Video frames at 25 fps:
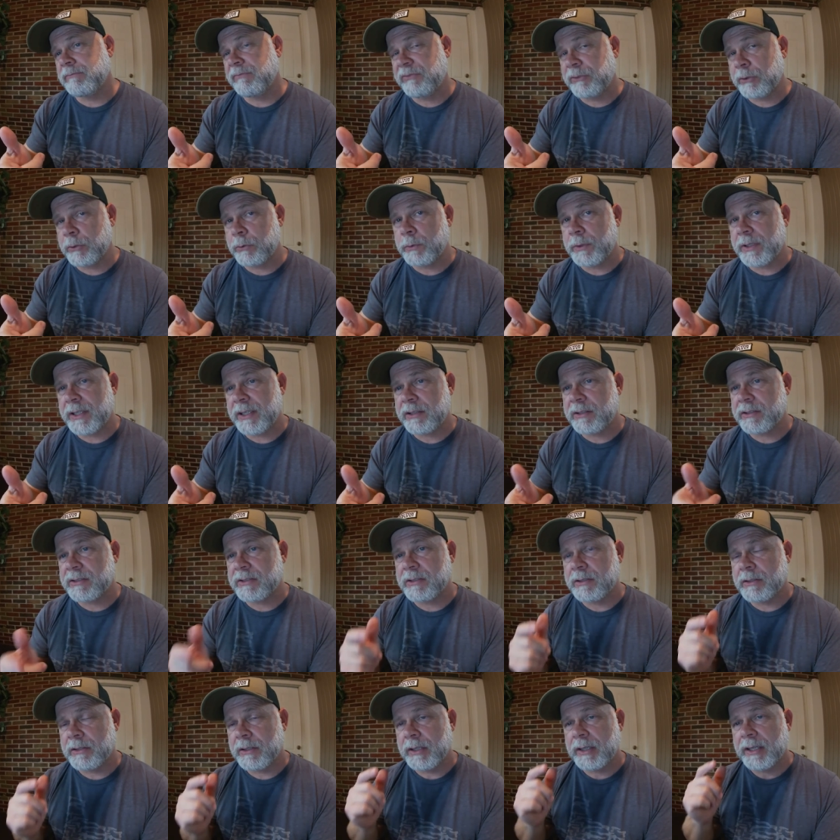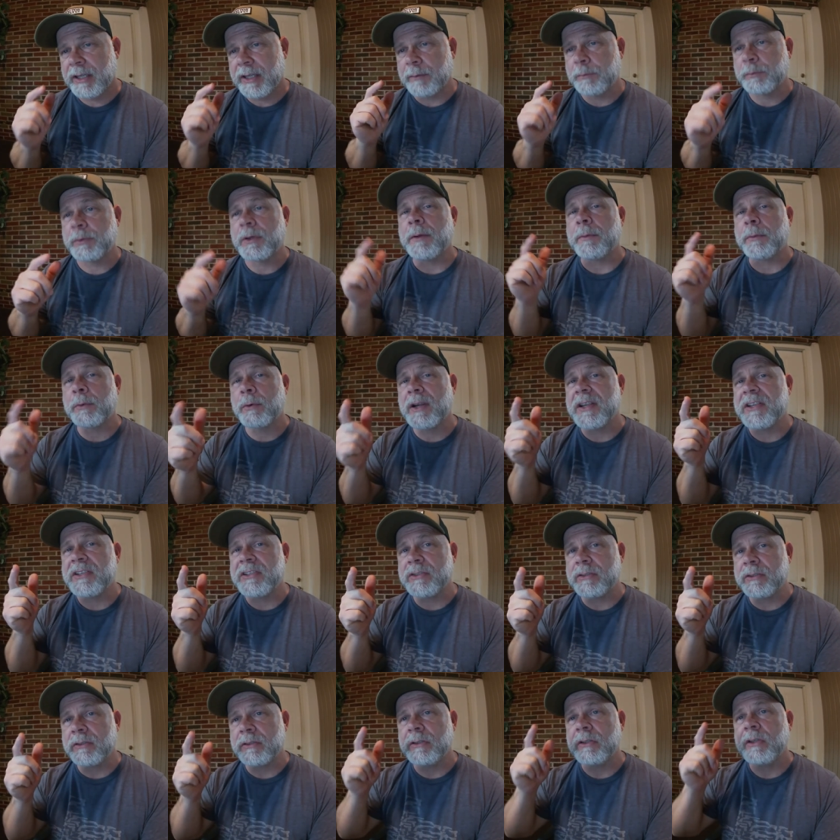few weeks in
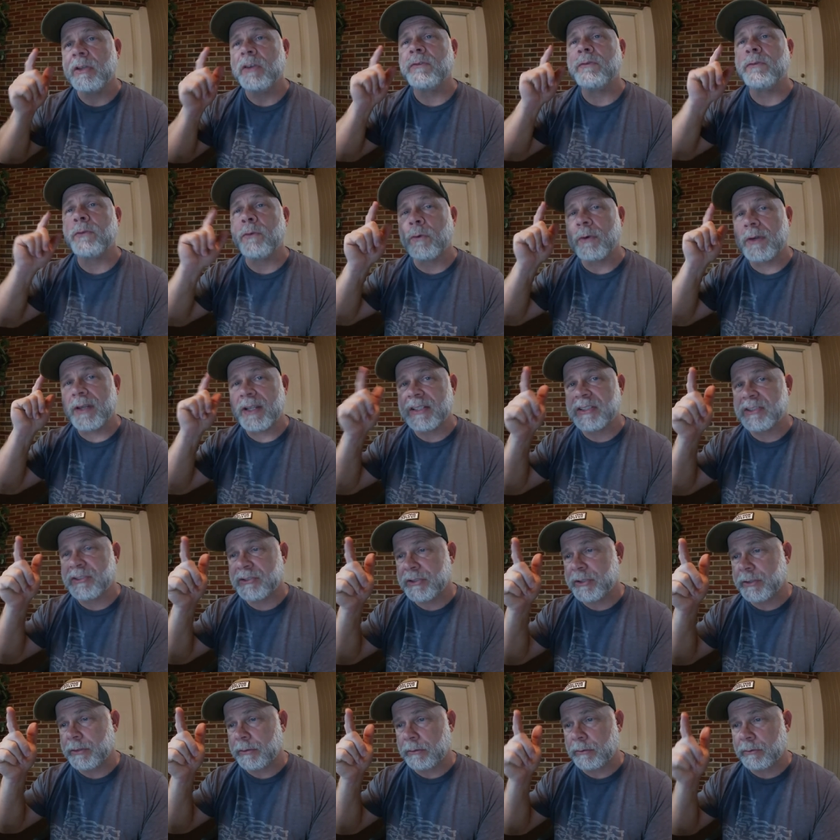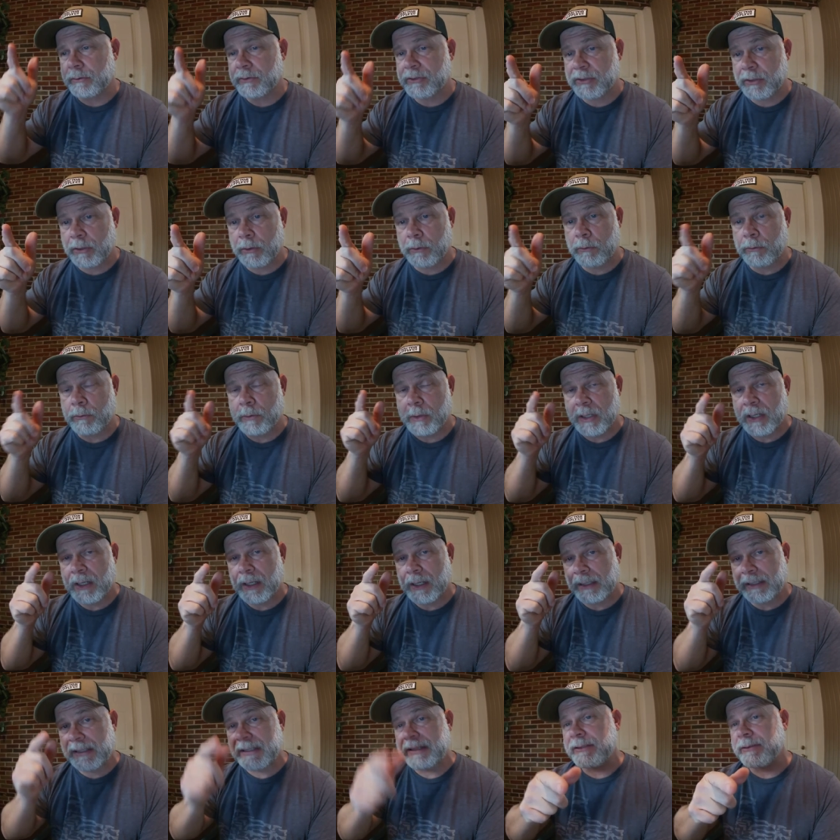preparation for next year. So
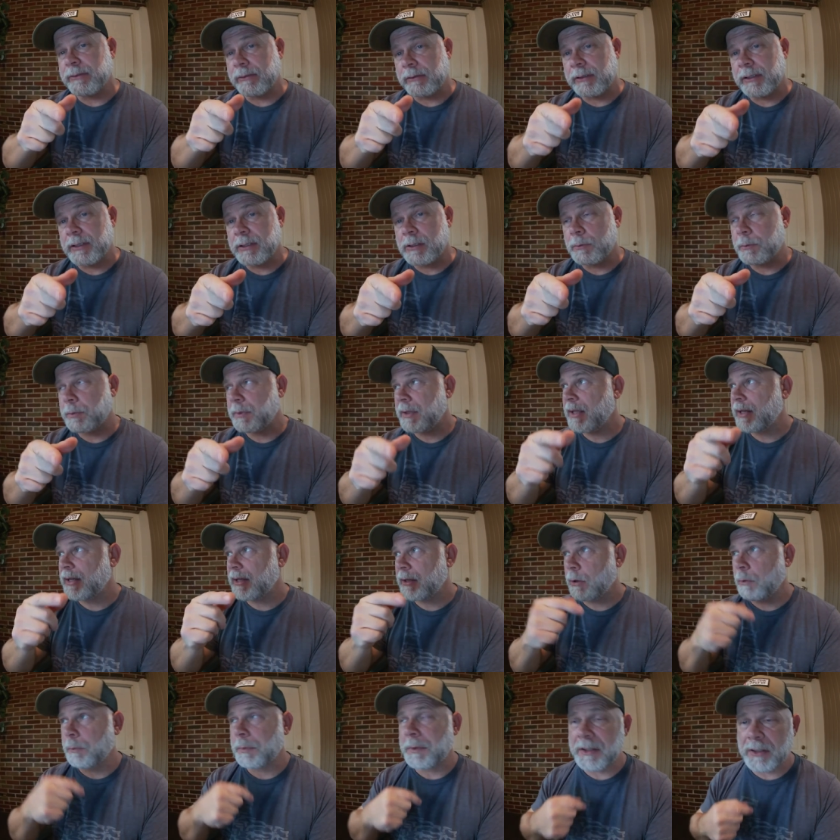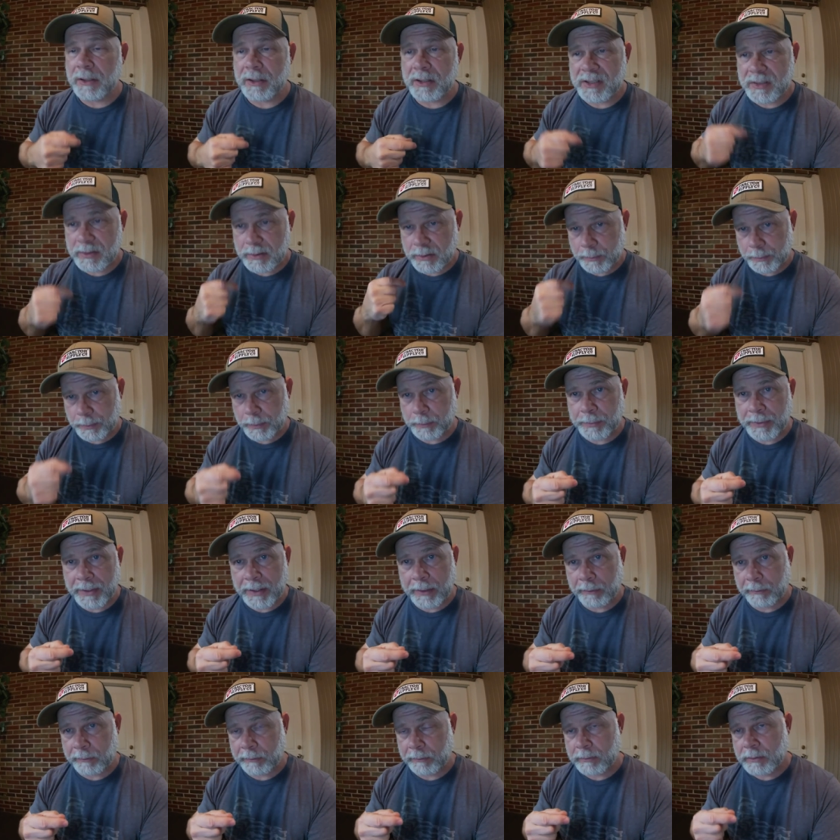I need your help at helping us to
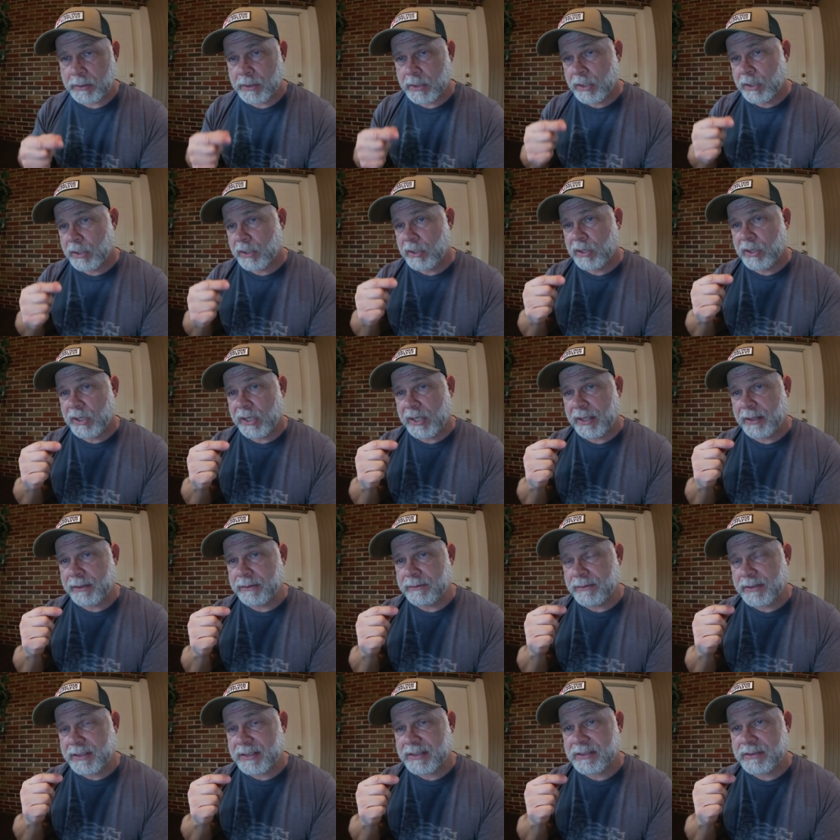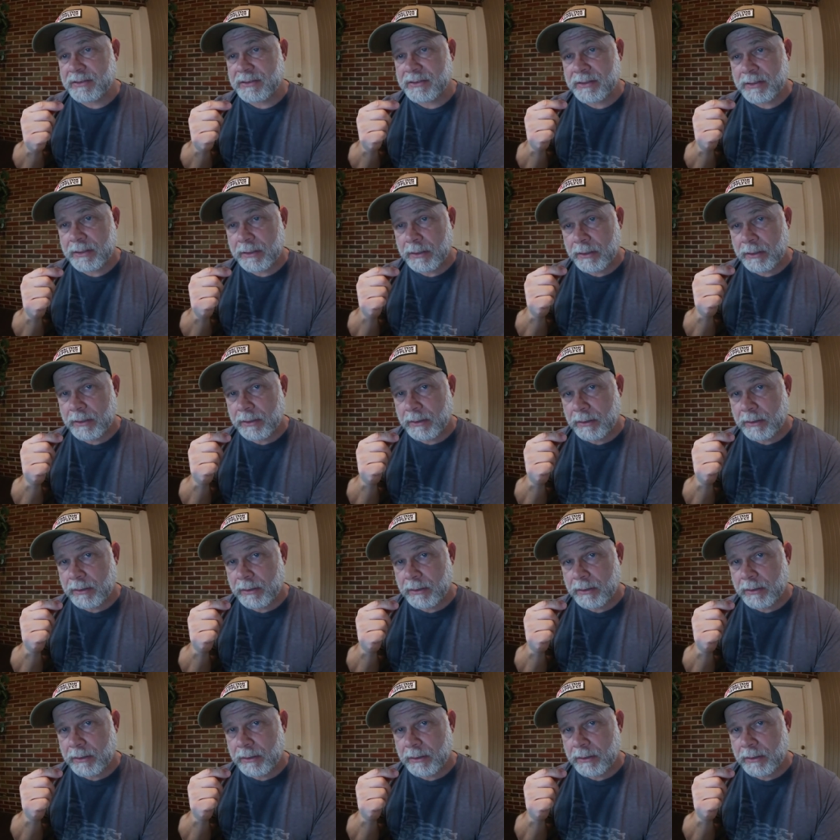prepare. And this is